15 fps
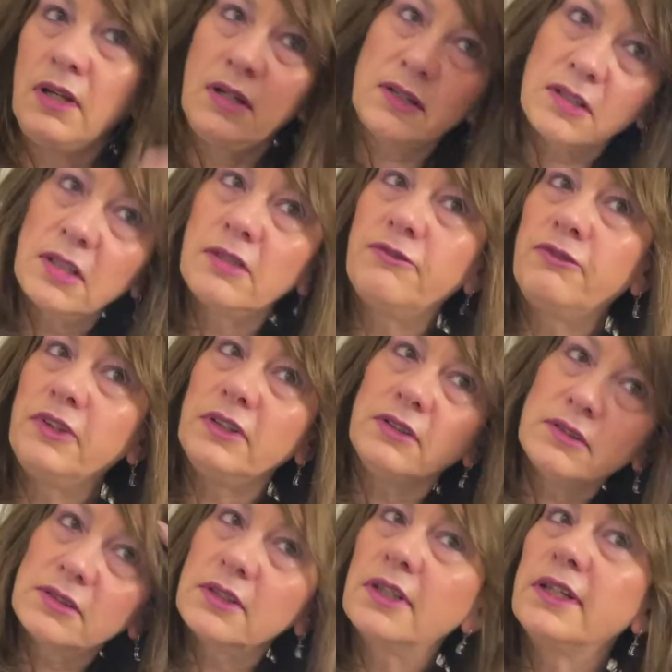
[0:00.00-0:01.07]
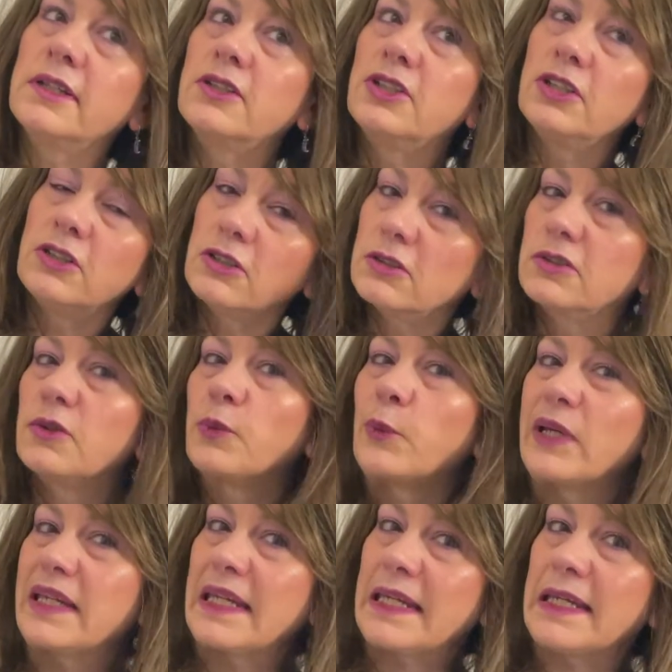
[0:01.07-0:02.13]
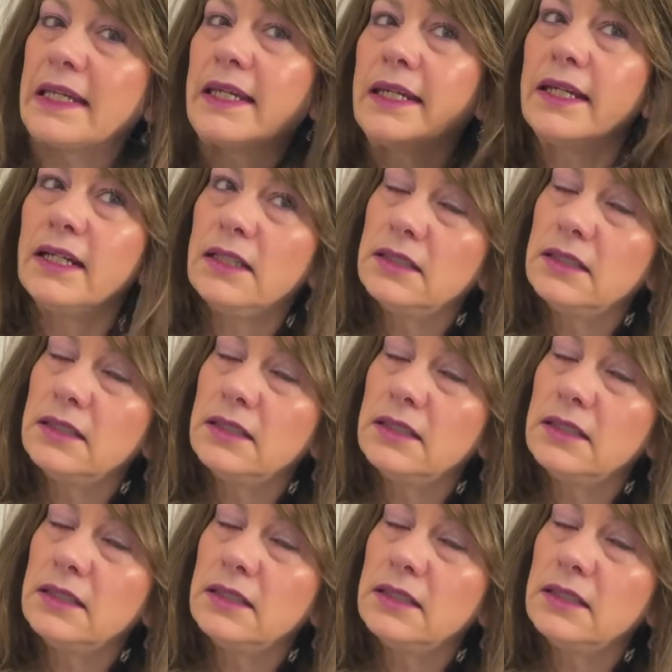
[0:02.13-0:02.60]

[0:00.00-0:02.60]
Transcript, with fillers: She feels like she looks wiggy.